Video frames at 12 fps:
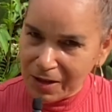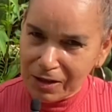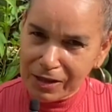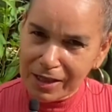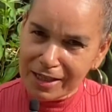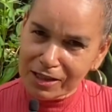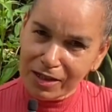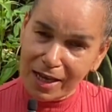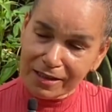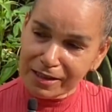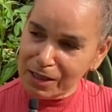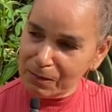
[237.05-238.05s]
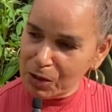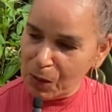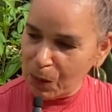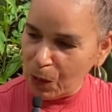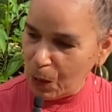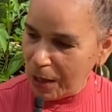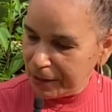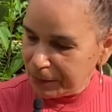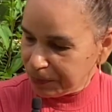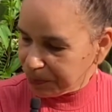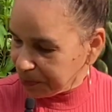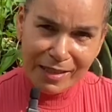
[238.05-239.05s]
Okay, so that's tip number 1.
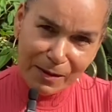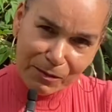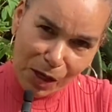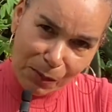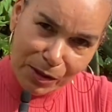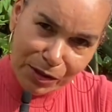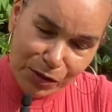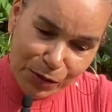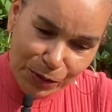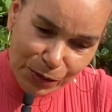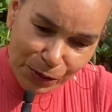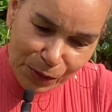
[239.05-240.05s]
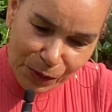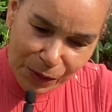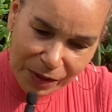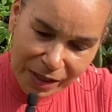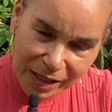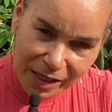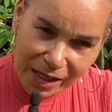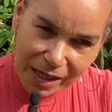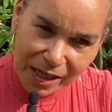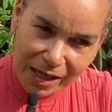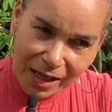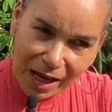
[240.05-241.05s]
Tip number 2
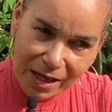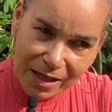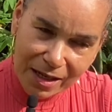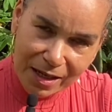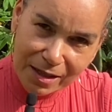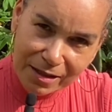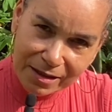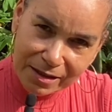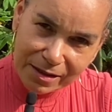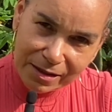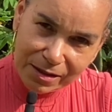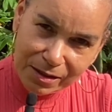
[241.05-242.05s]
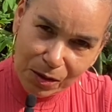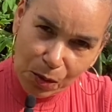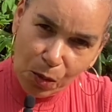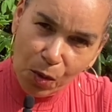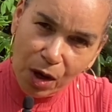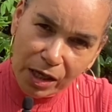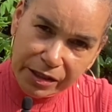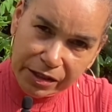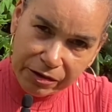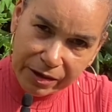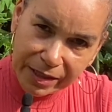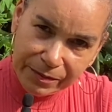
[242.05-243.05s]
is
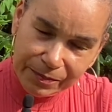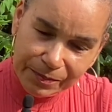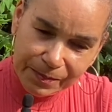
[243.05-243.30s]
watering.